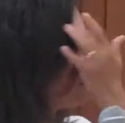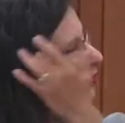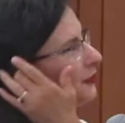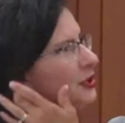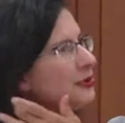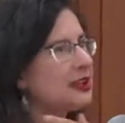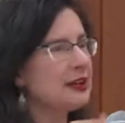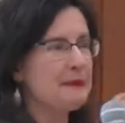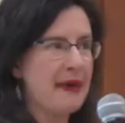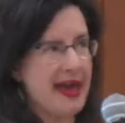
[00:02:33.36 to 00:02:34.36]
If you do a
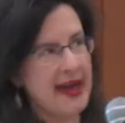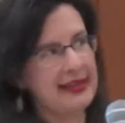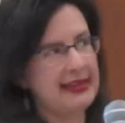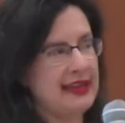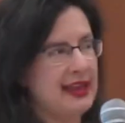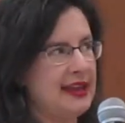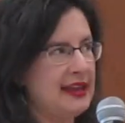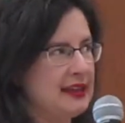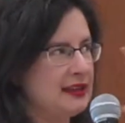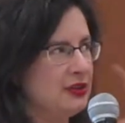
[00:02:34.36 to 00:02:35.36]
little math
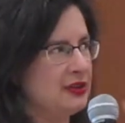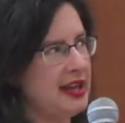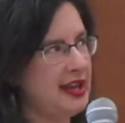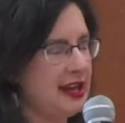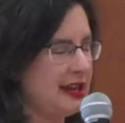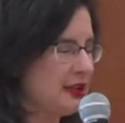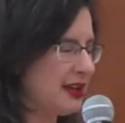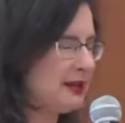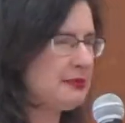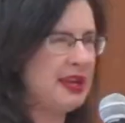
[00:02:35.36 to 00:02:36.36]
in your head and
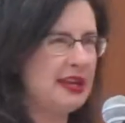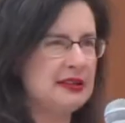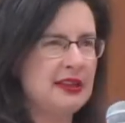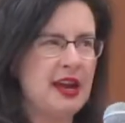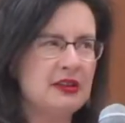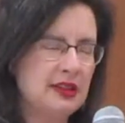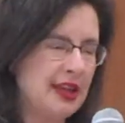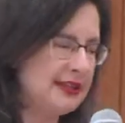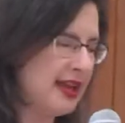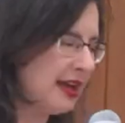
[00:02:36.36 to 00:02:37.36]
look at me and
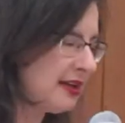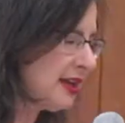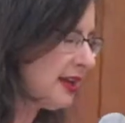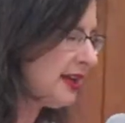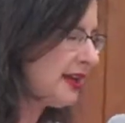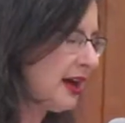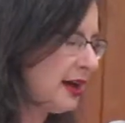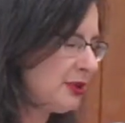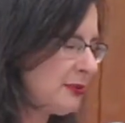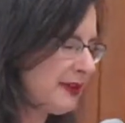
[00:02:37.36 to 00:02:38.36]
calculate that,
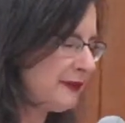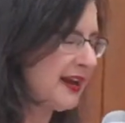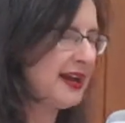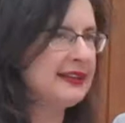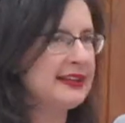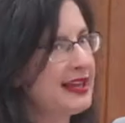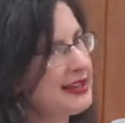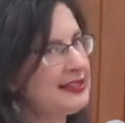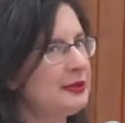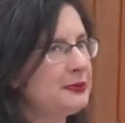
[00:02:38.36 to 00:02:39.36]
um, you may find that
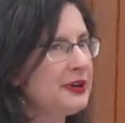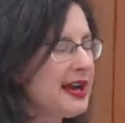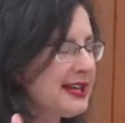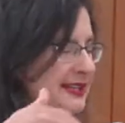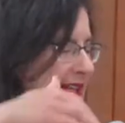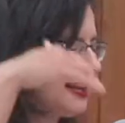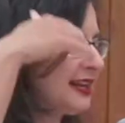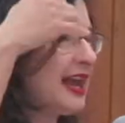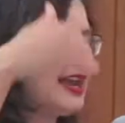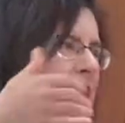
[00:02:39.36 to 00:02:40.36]
that's
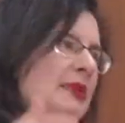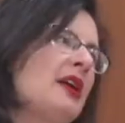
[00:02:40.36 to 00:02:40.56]
surprising and